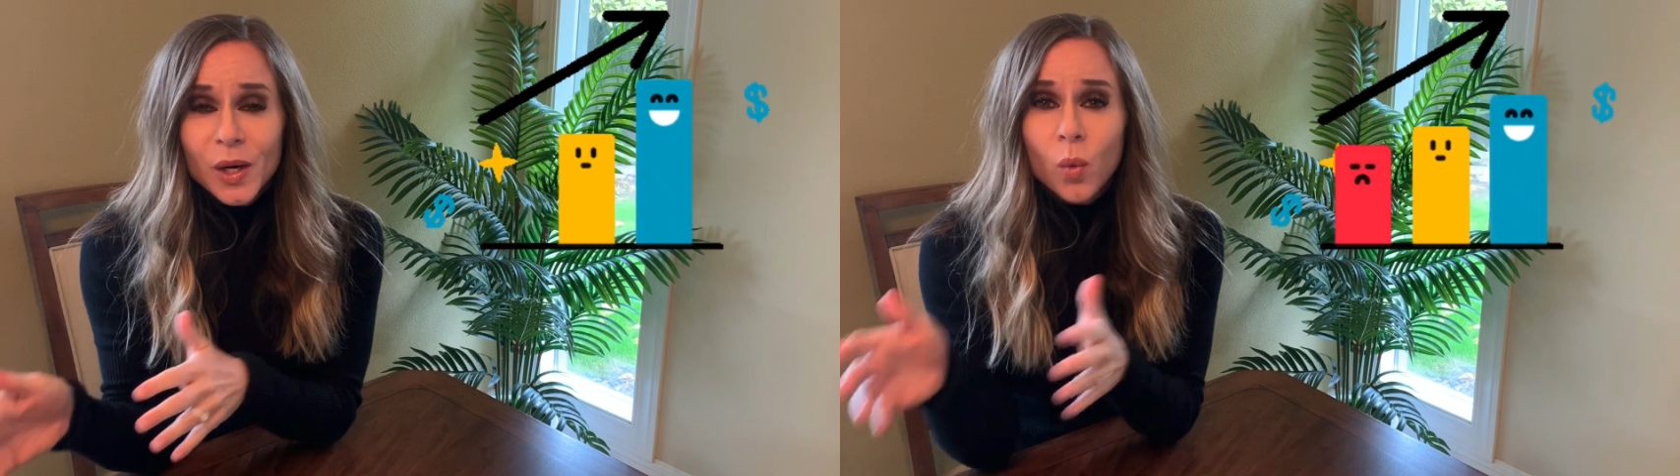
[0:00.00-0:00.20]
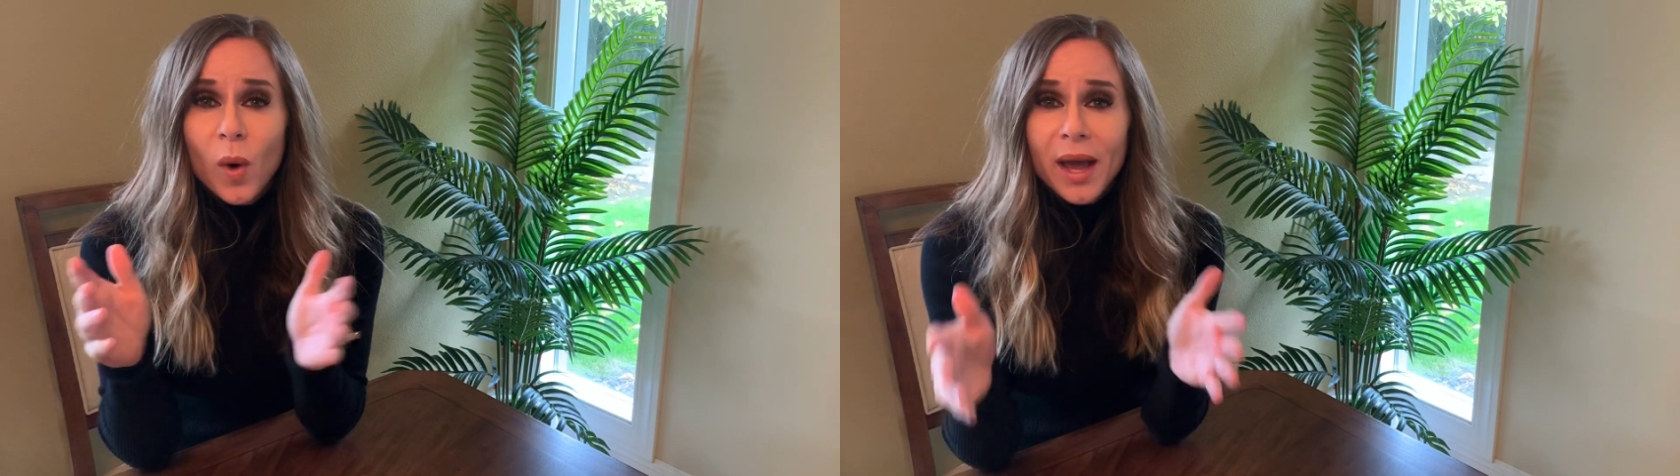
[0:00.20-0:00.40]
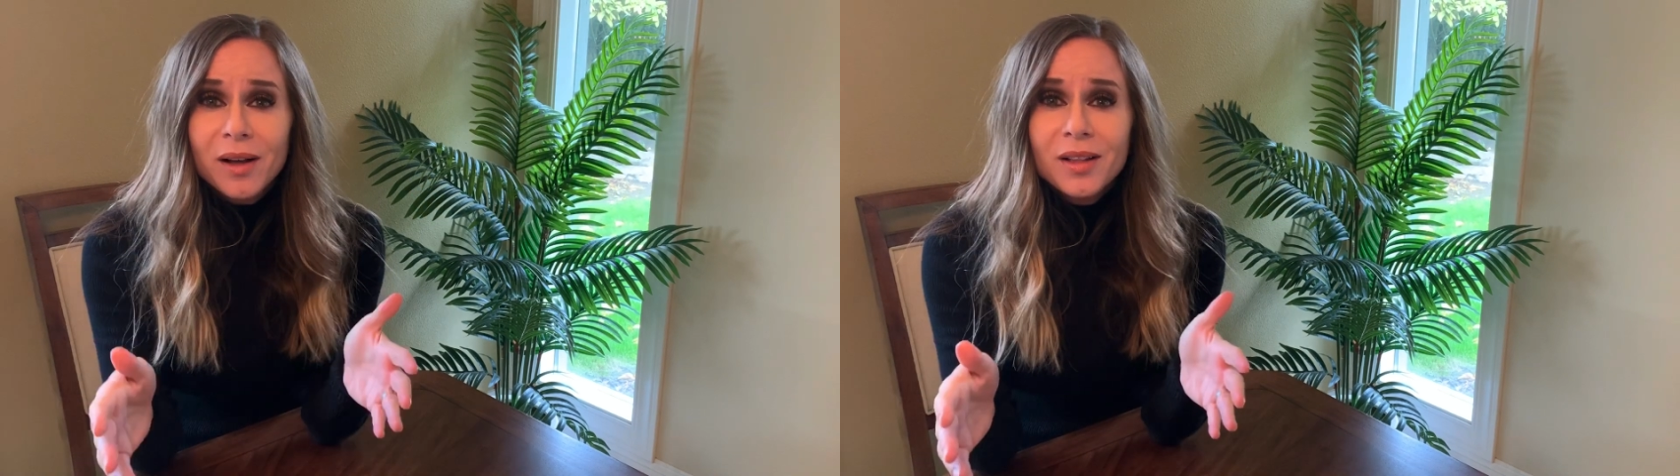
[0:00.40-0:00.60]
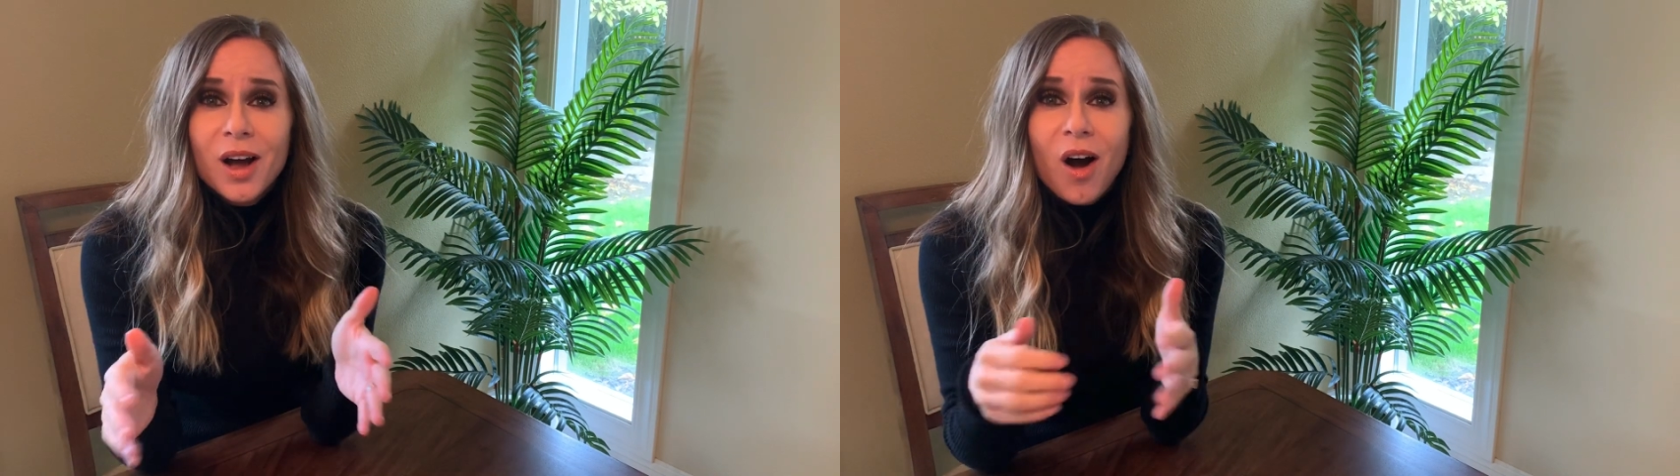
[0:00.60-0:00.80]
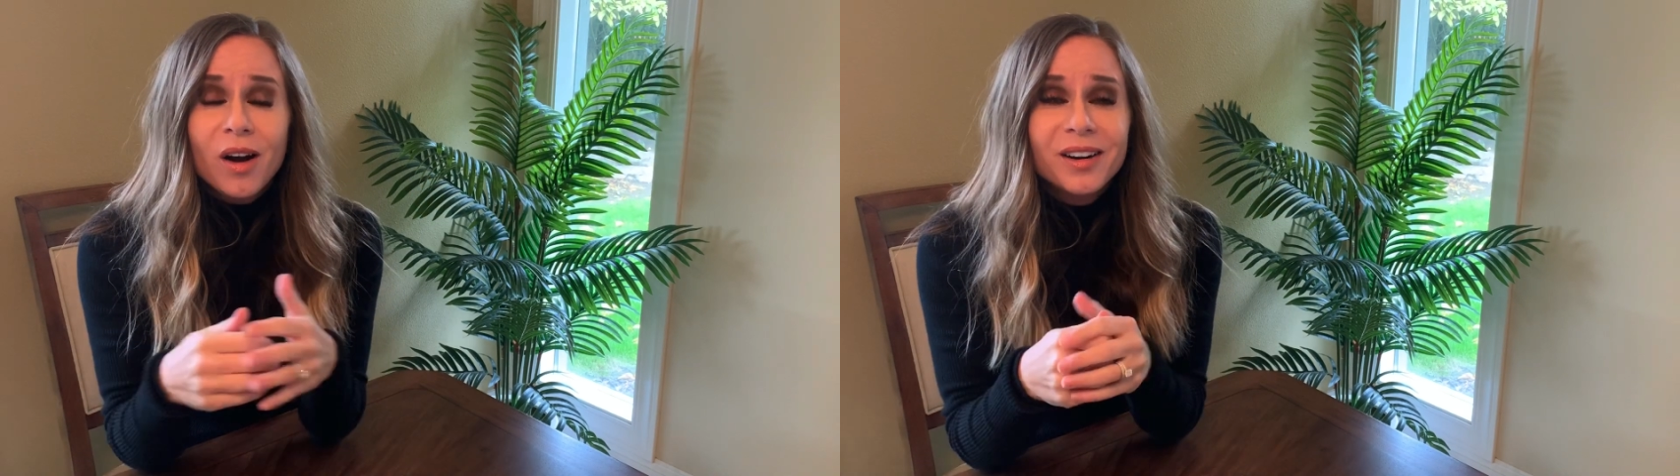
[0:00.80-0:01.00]
Well,
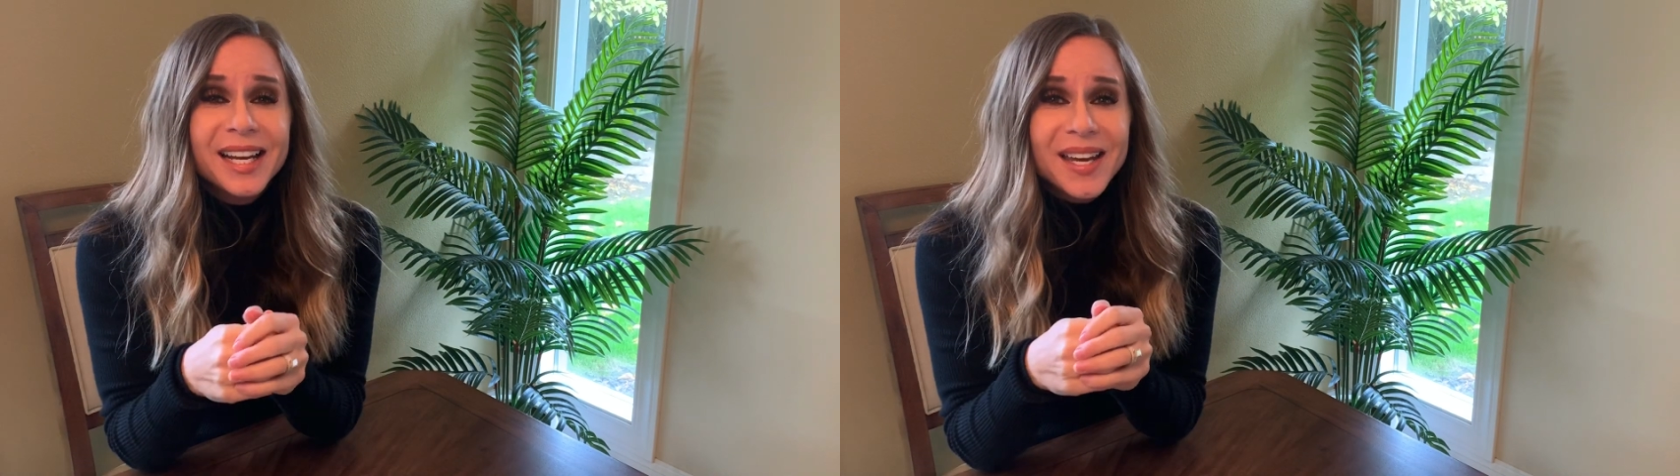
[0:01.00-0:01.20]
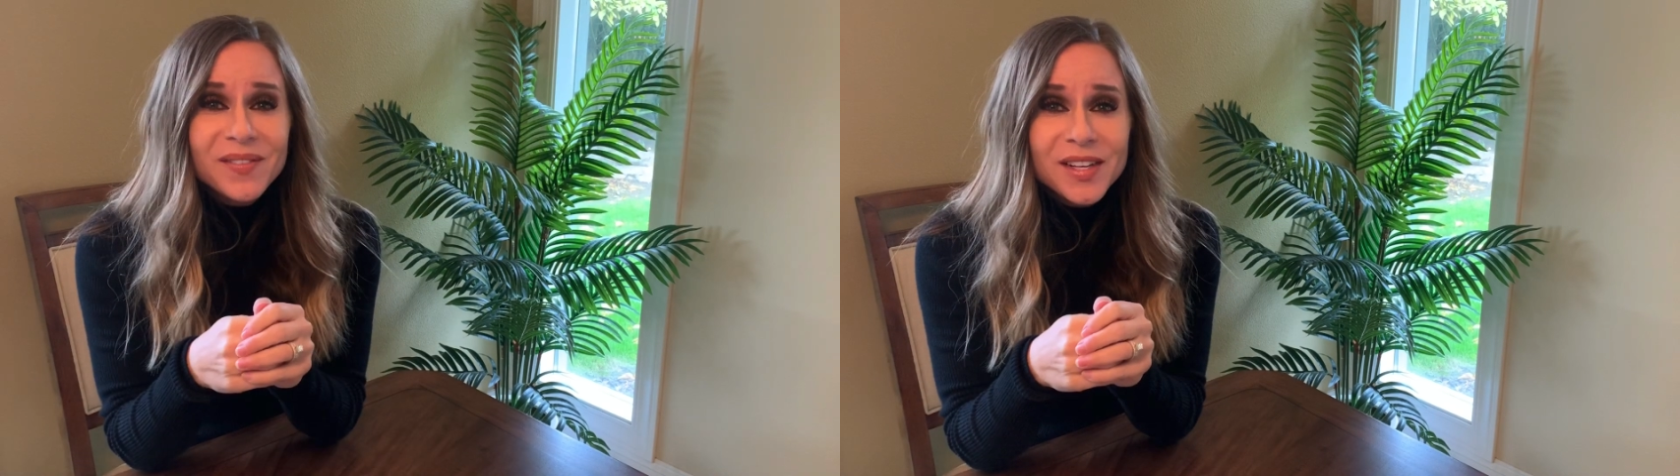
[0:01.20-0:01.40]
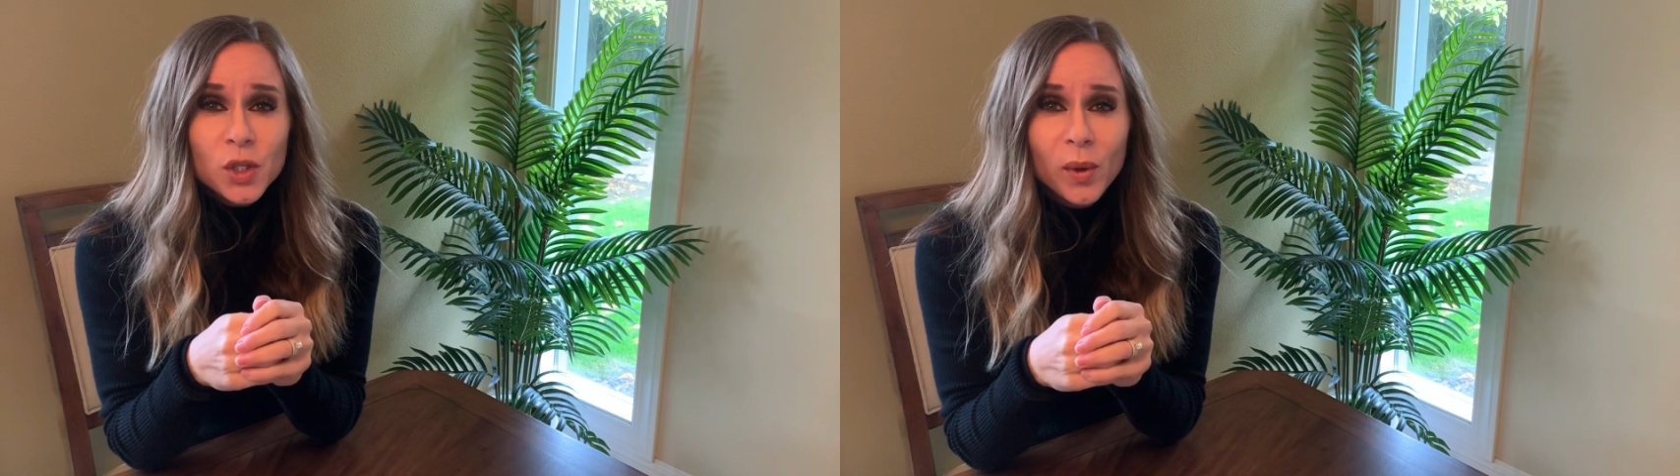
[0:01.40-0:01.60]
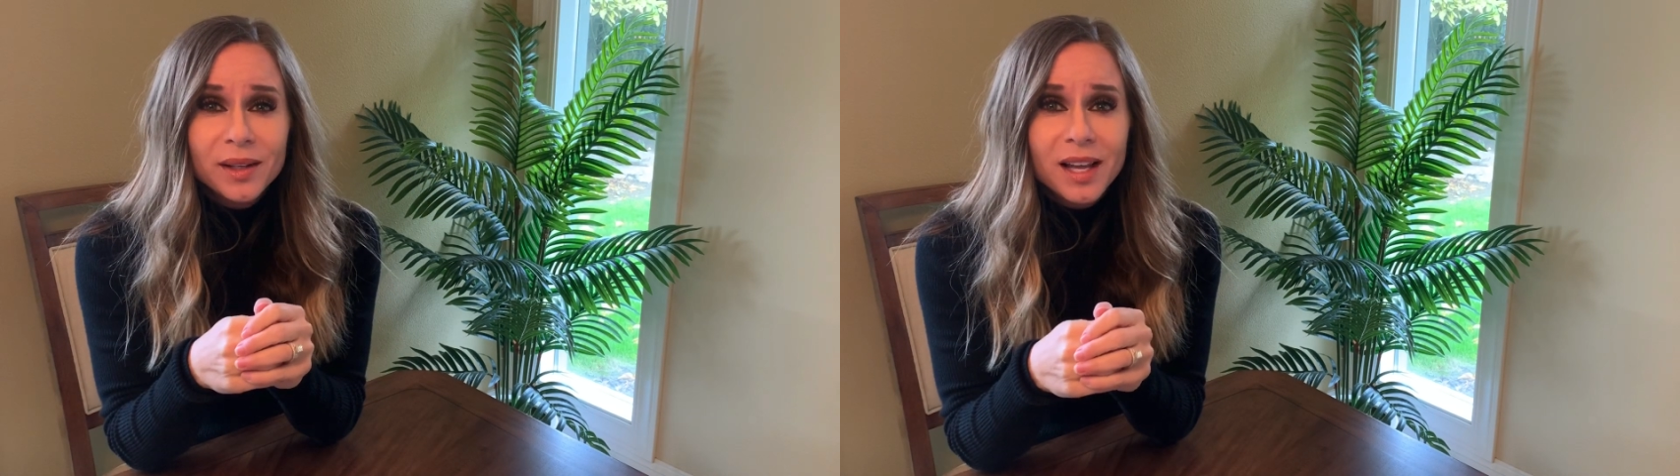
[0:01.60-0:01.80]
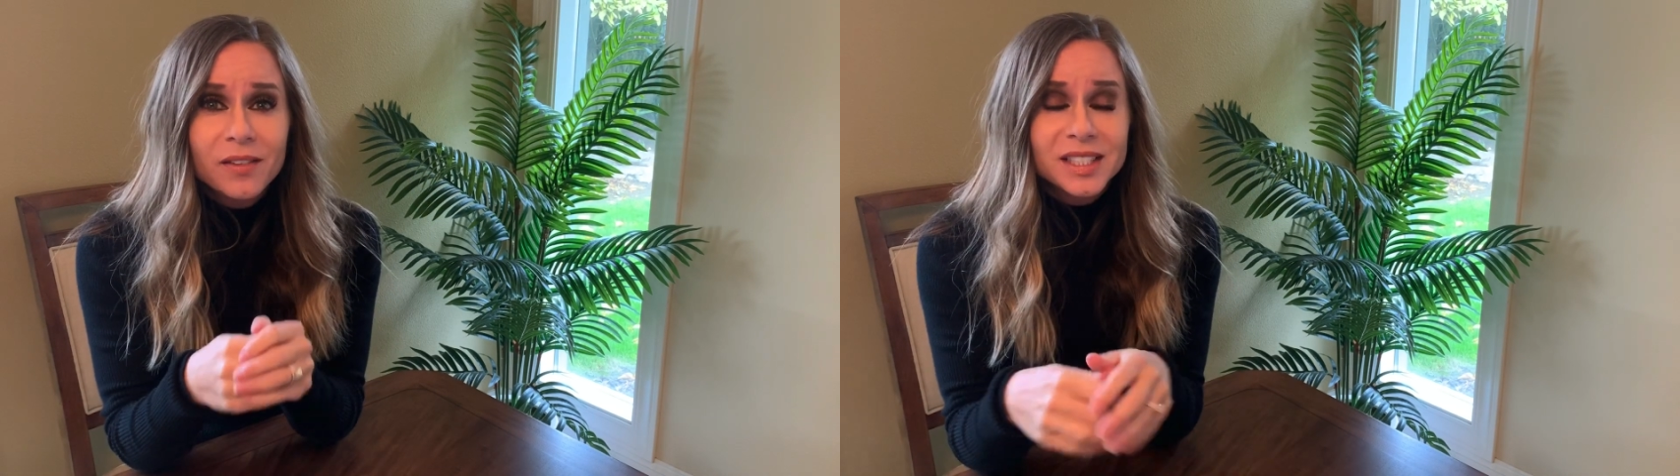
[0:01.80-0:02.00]
our inventory levels